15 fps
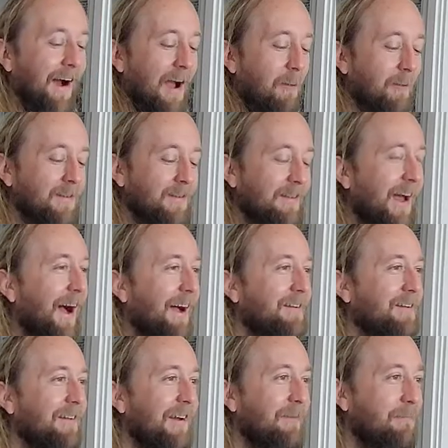I'll
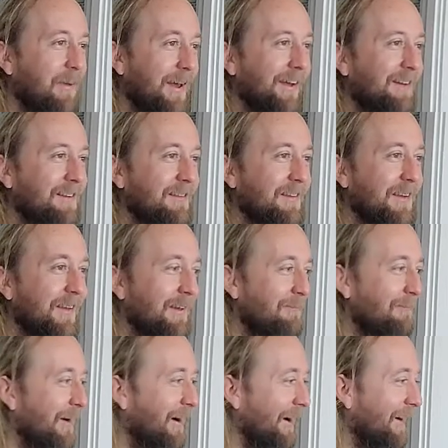stash like picks
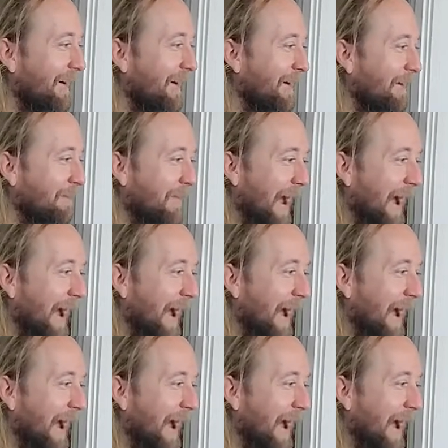in my